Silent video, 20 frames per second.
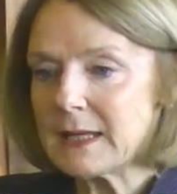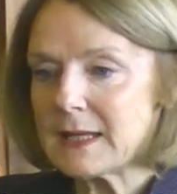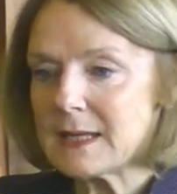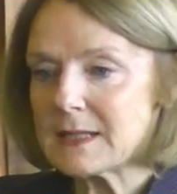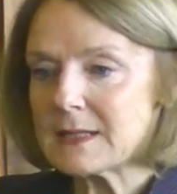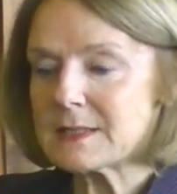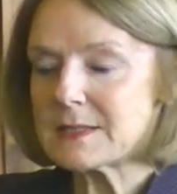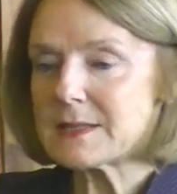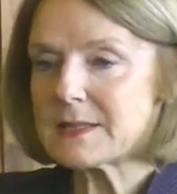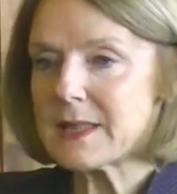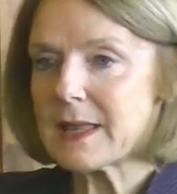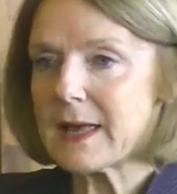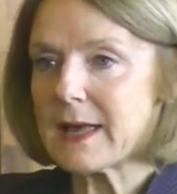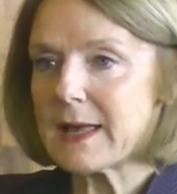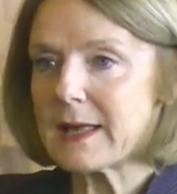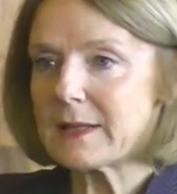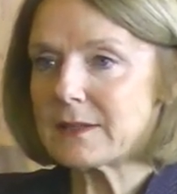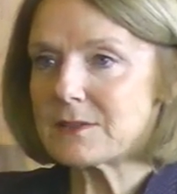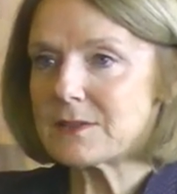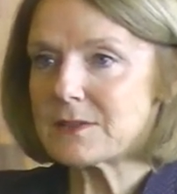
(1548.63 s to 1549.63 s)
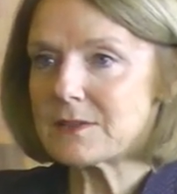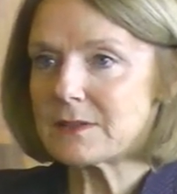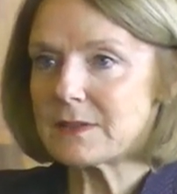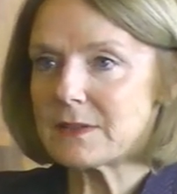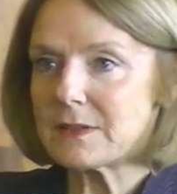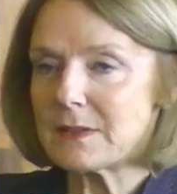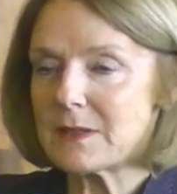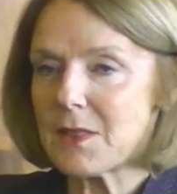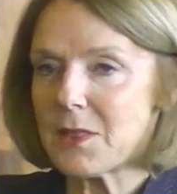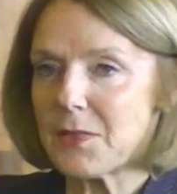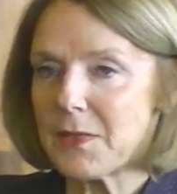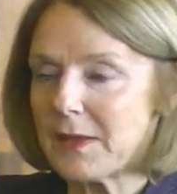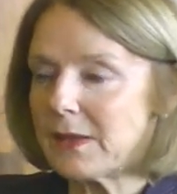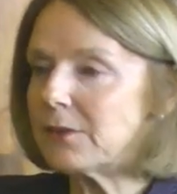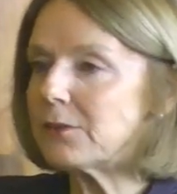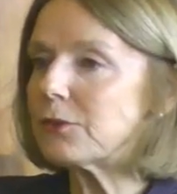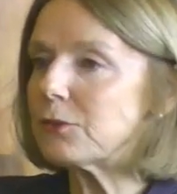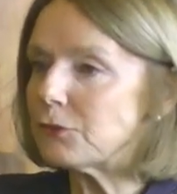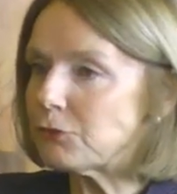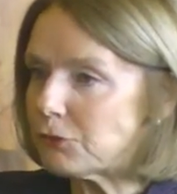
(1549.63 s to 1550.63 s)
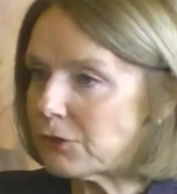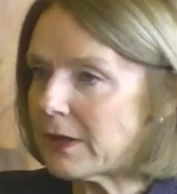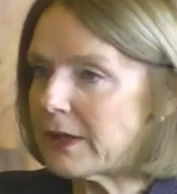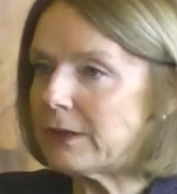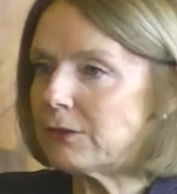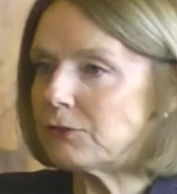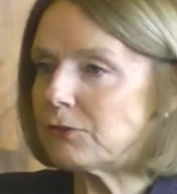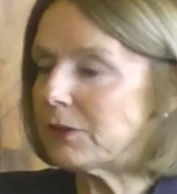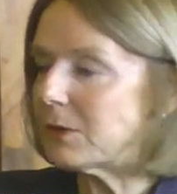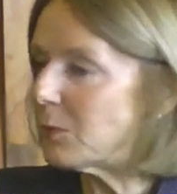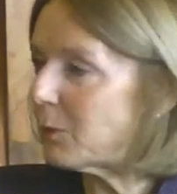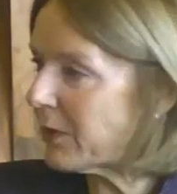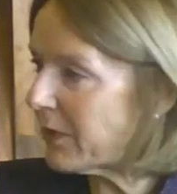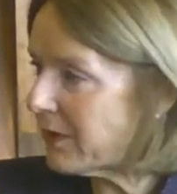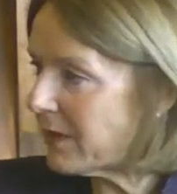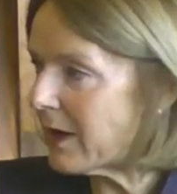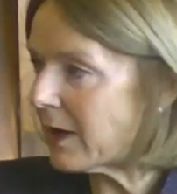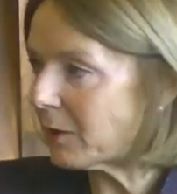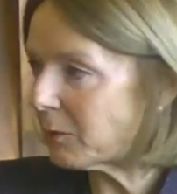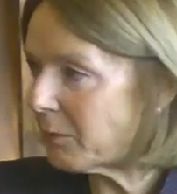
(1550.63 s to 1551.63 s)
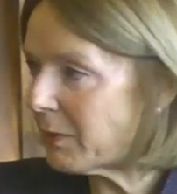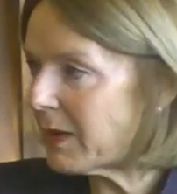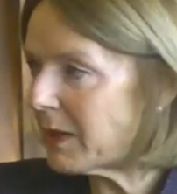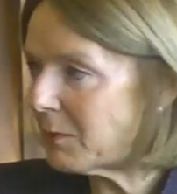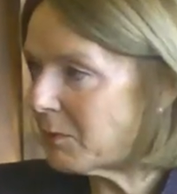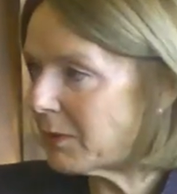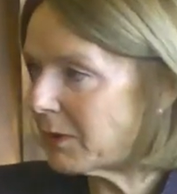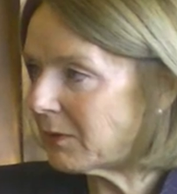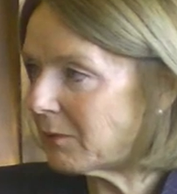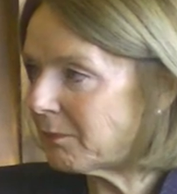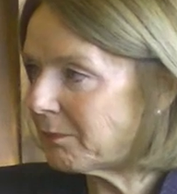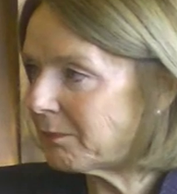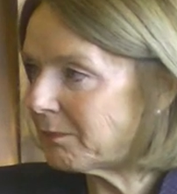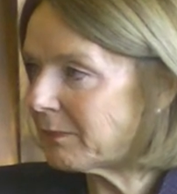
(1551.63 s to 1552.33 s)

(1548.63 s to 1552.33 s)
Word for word: is that things are changing with young people.